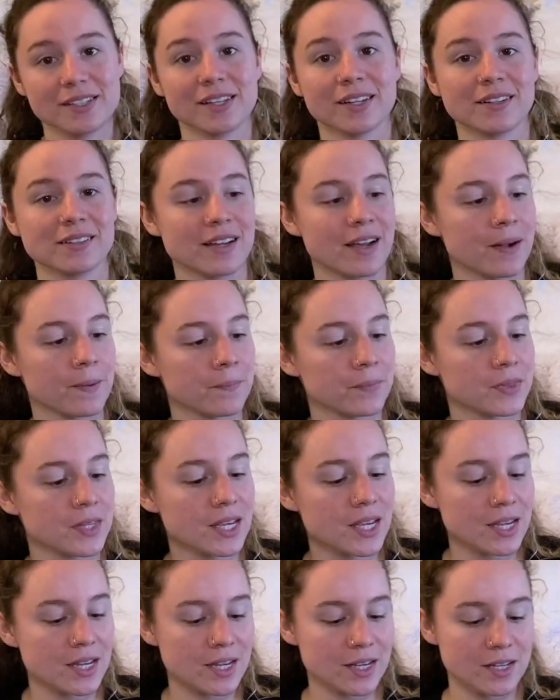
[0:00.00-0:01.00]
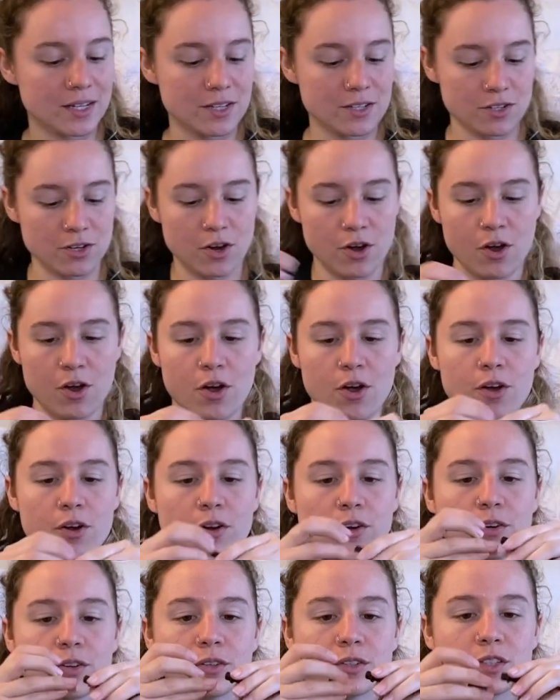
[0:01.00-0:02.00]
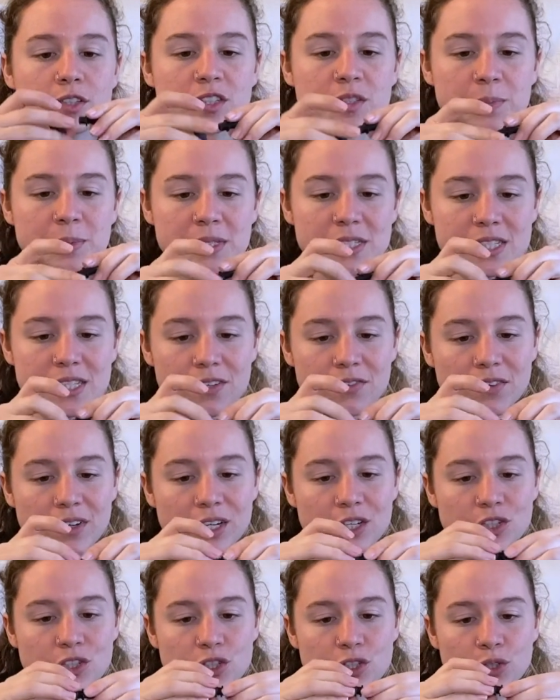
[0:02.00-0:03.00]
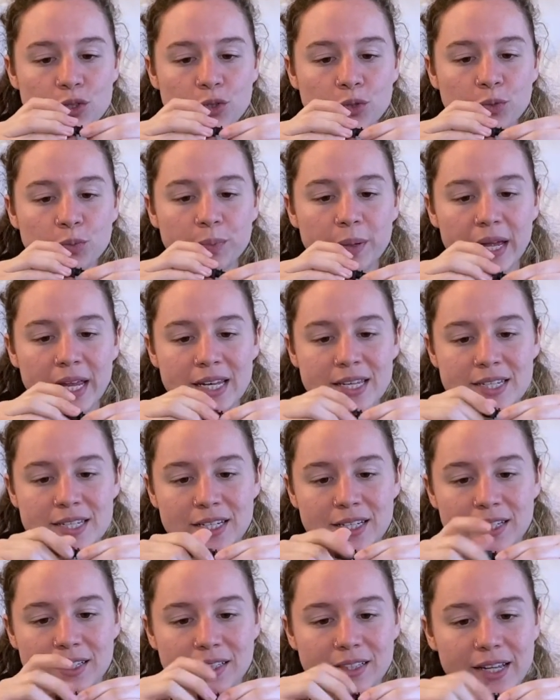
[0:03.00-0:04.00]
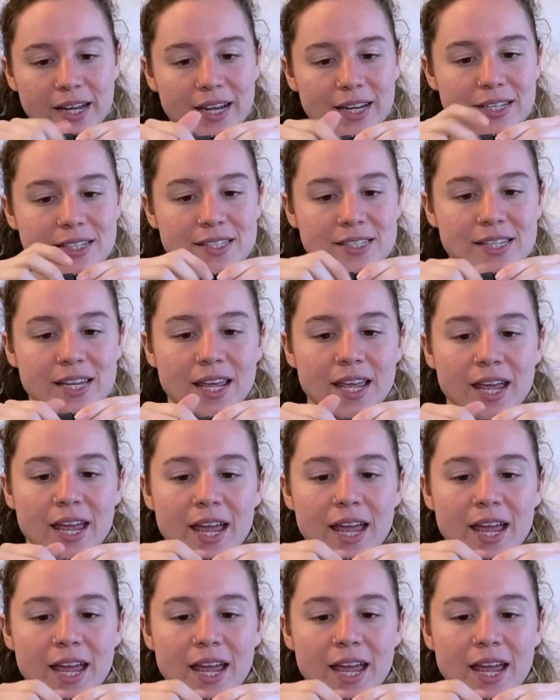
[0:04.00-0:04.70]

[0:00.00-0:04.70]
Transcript: Now these are specific to pendant lights